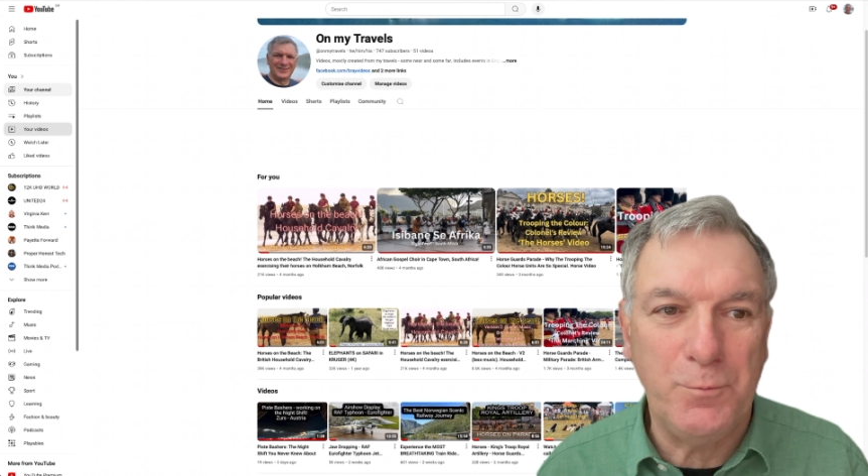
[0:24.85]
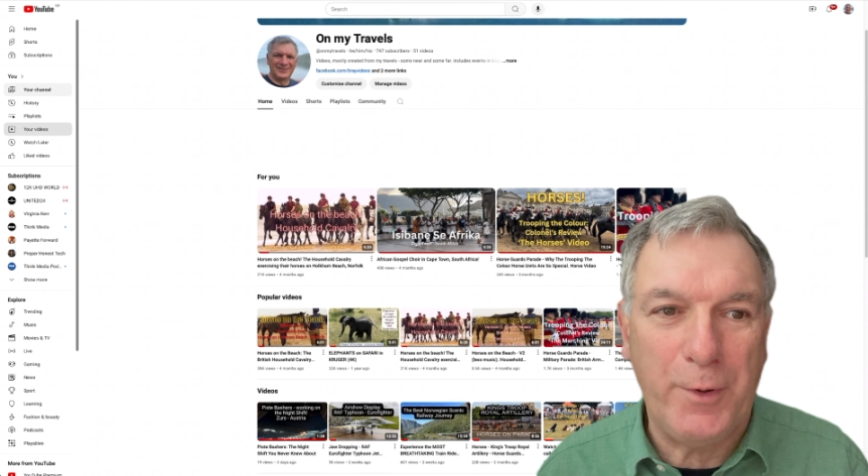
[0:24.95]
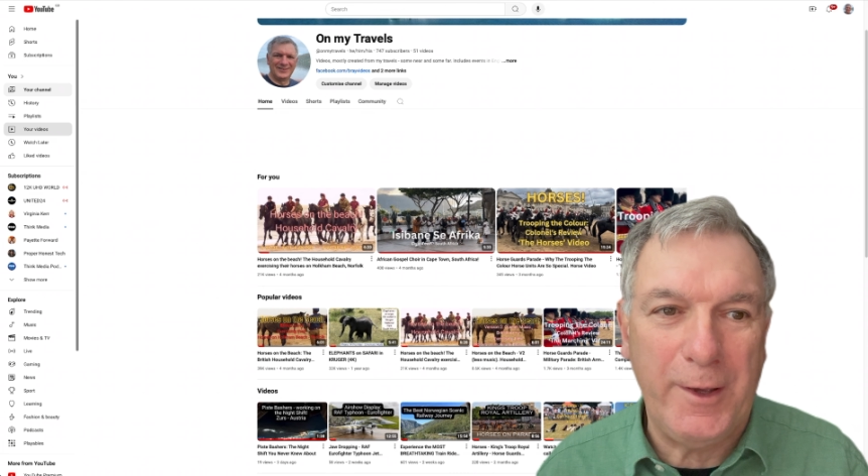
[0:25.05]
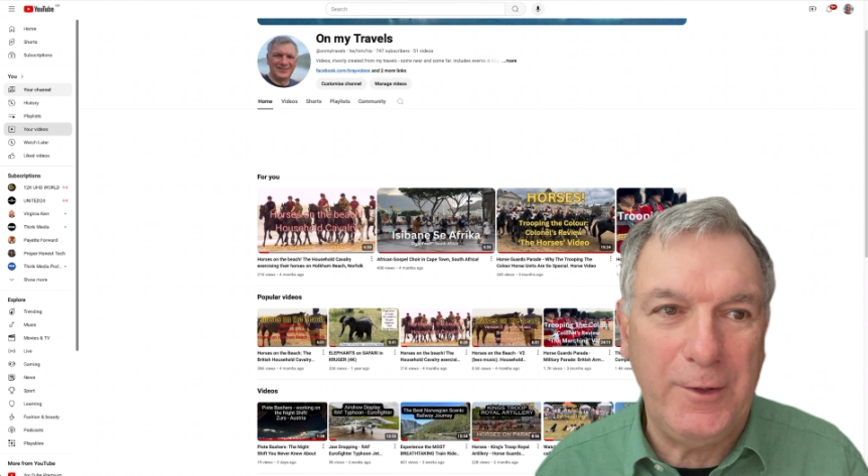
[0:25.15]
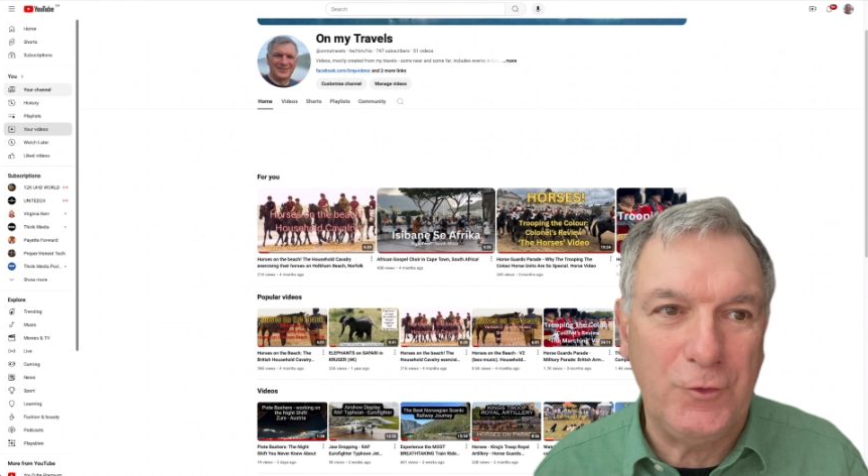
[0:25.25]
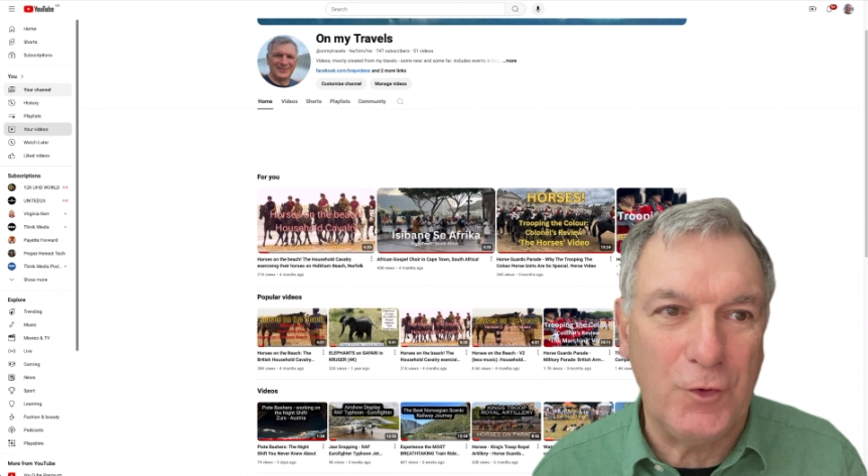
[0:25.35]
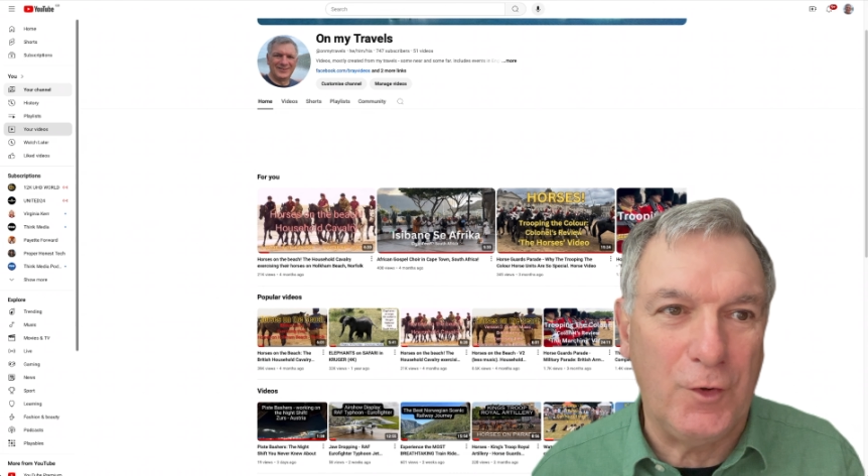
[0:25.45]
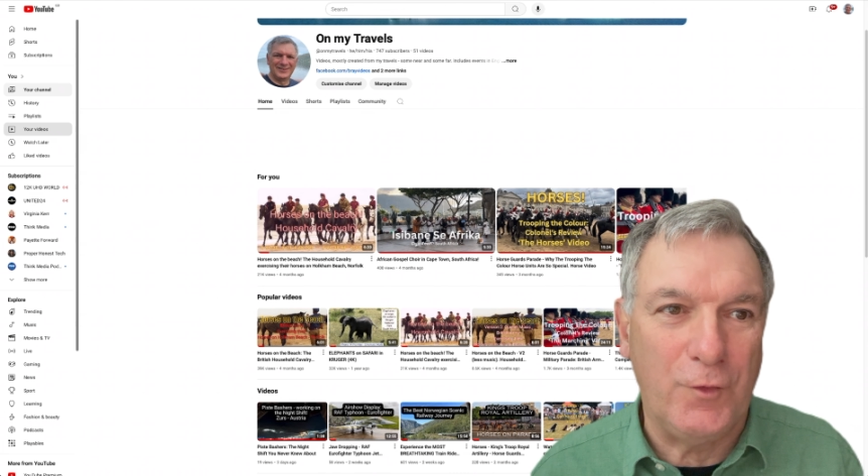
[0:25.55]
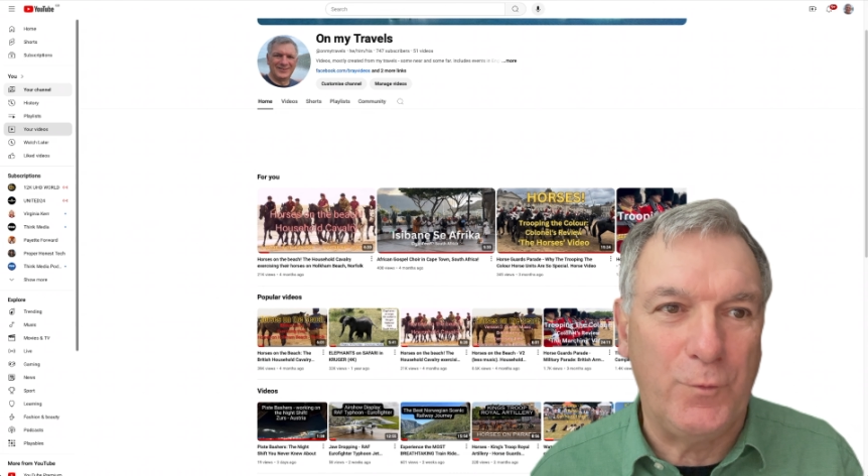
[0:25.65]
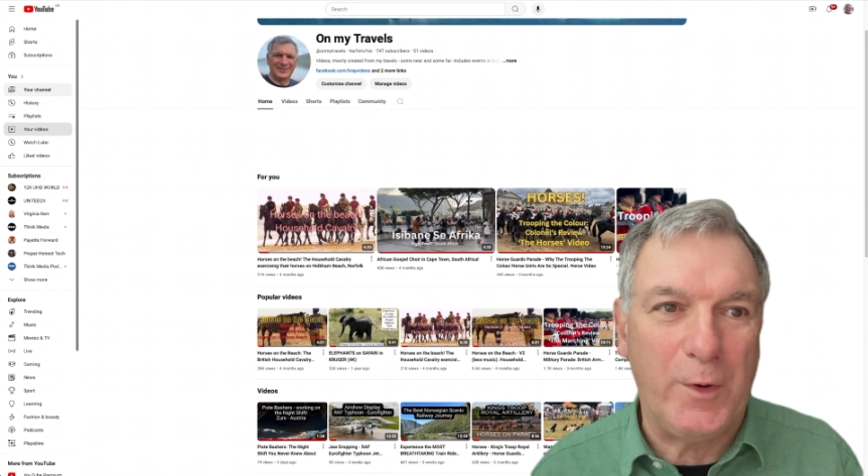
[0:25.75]
page
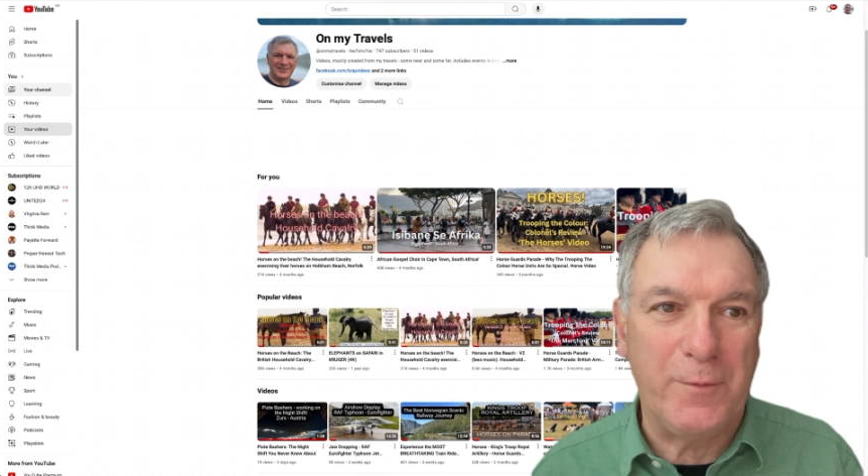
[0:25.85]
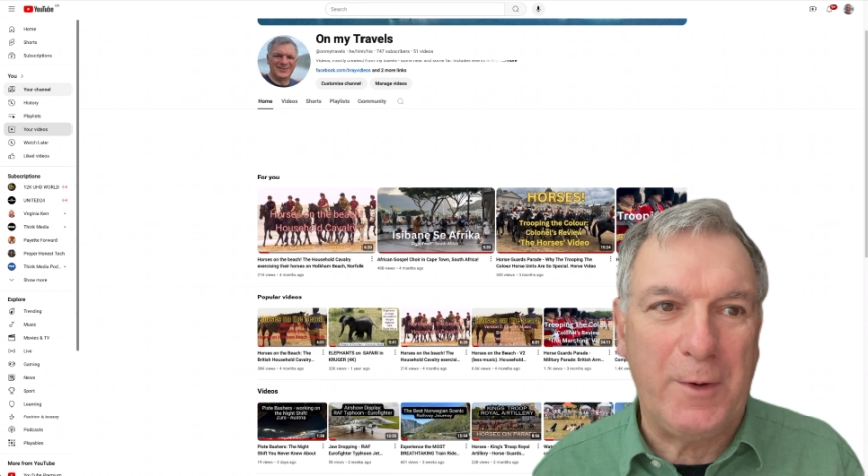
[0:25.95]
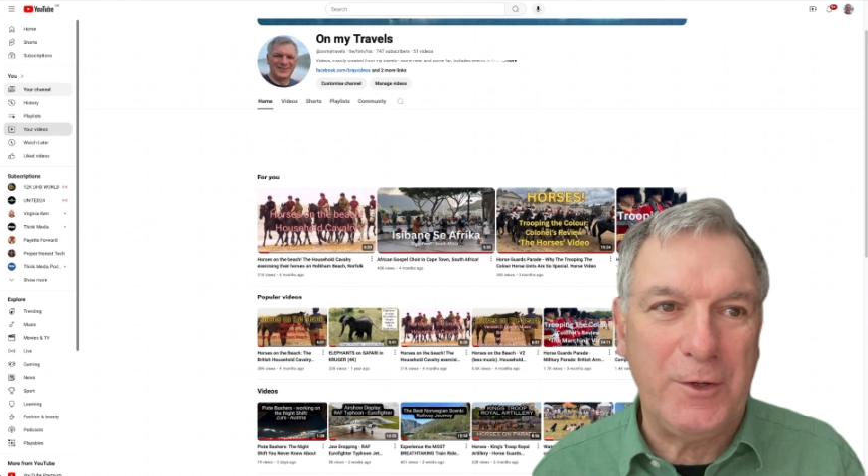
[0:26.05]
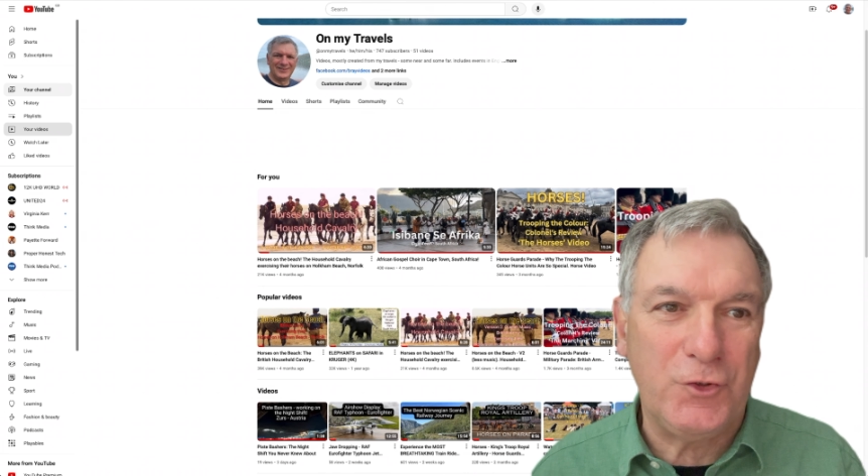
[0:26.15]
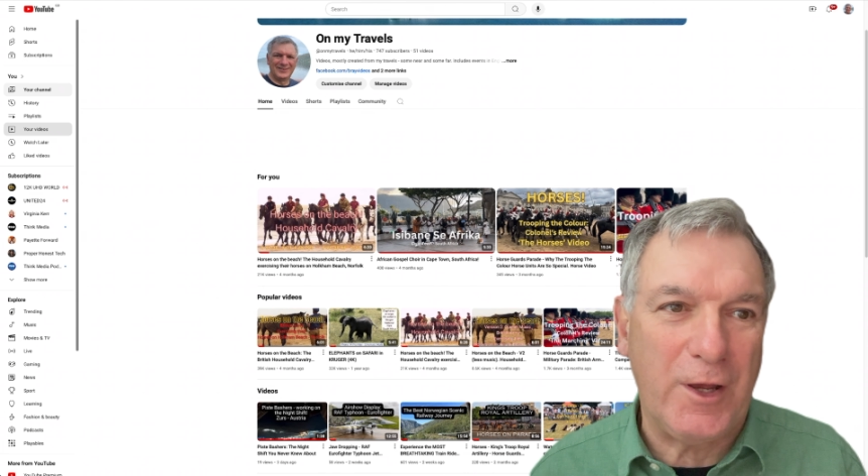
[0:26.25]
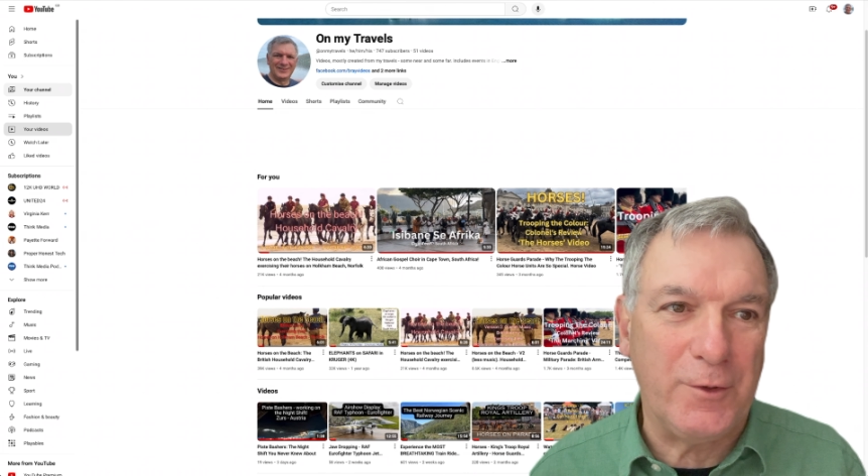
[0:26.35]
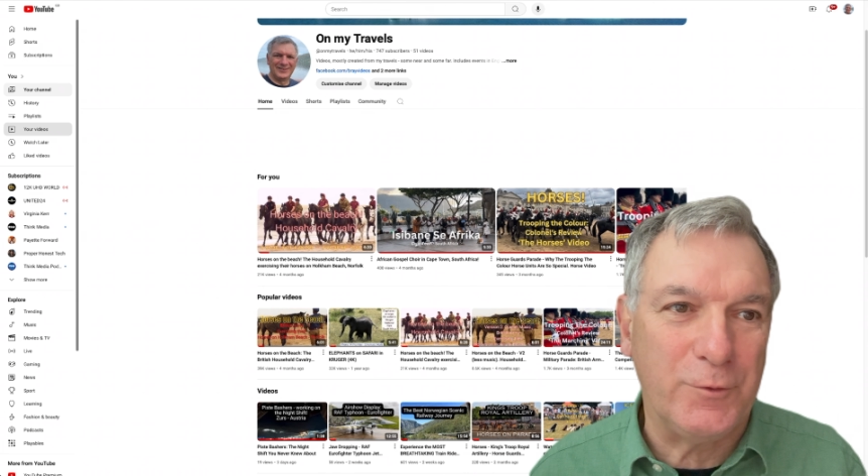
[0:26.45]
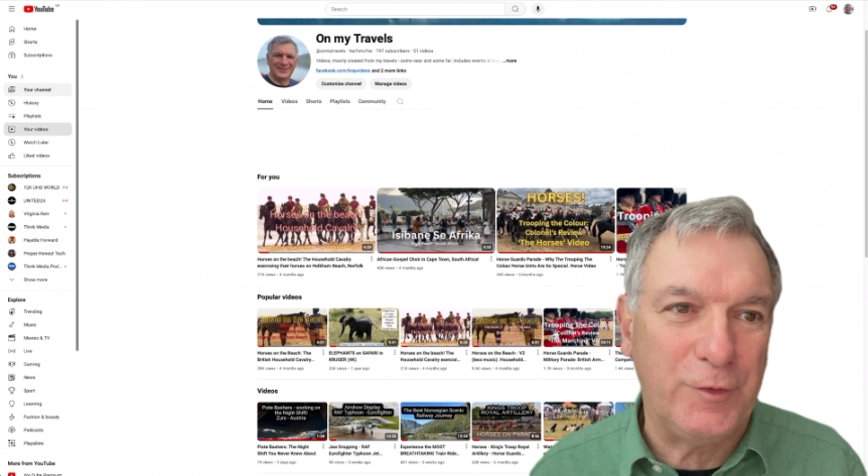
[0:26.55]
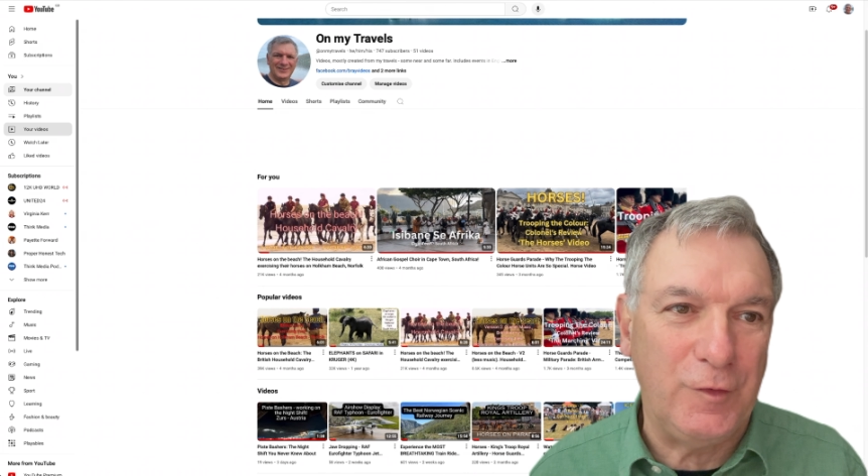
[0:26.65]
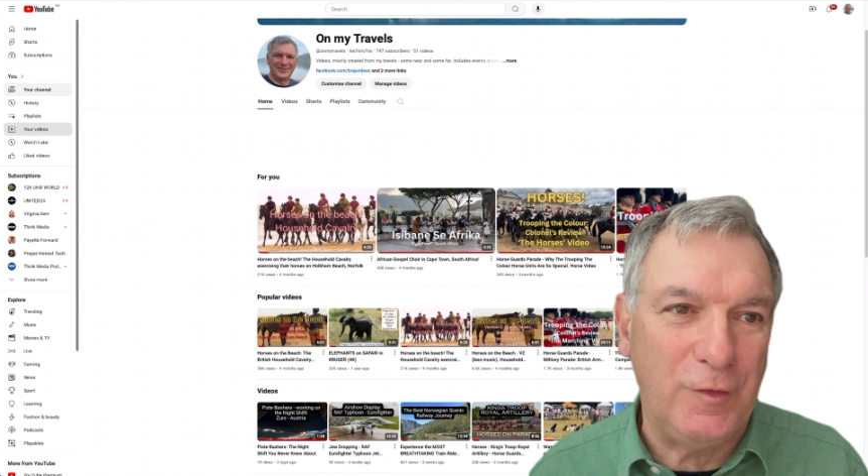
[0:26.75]
of one of my
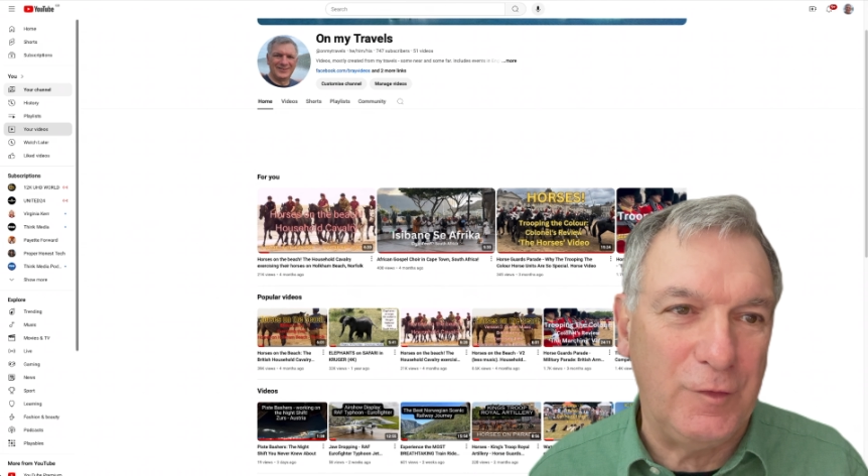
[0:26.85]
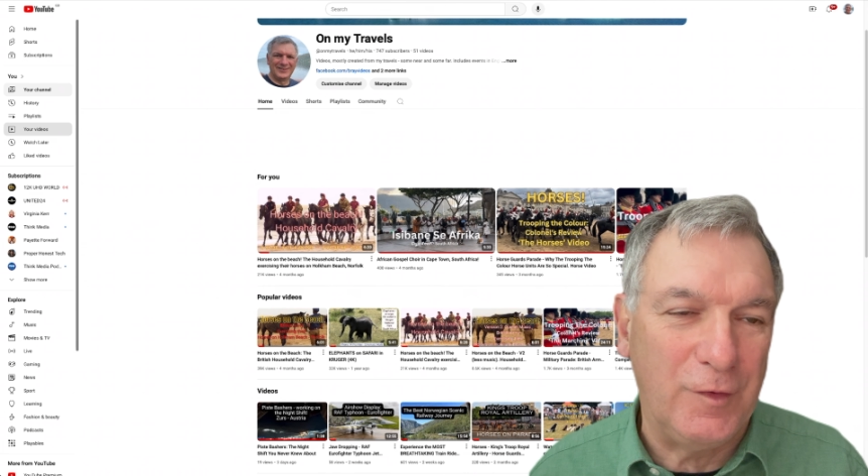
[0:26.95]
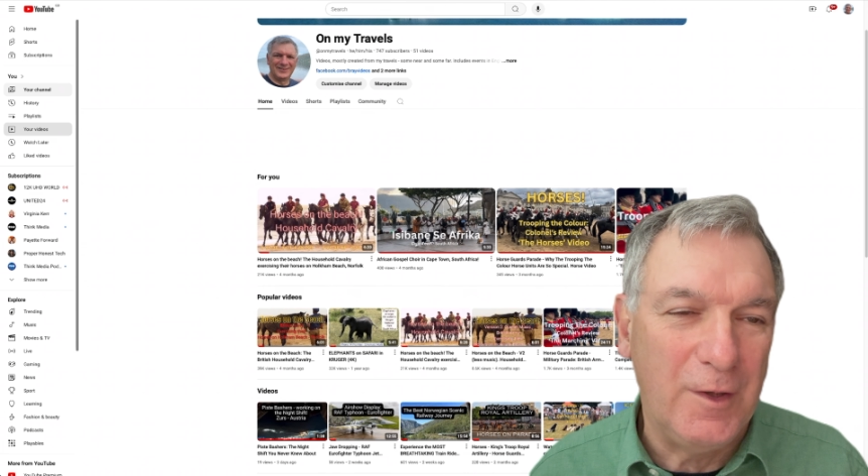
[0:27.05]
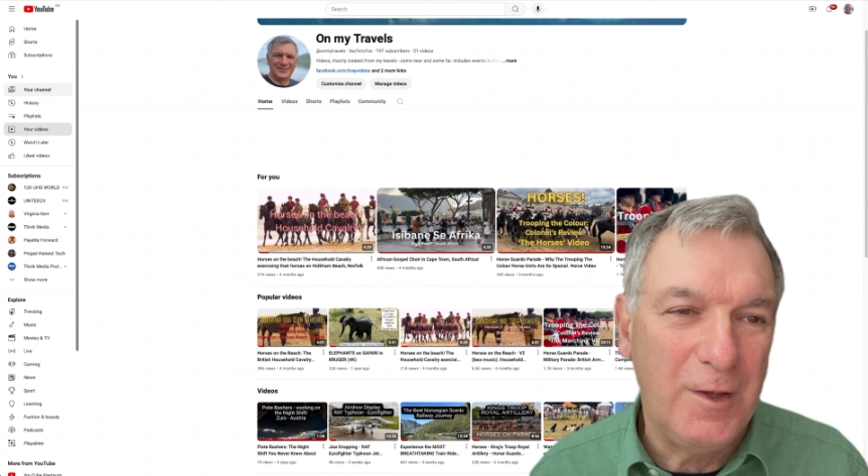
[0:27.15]
channels. This is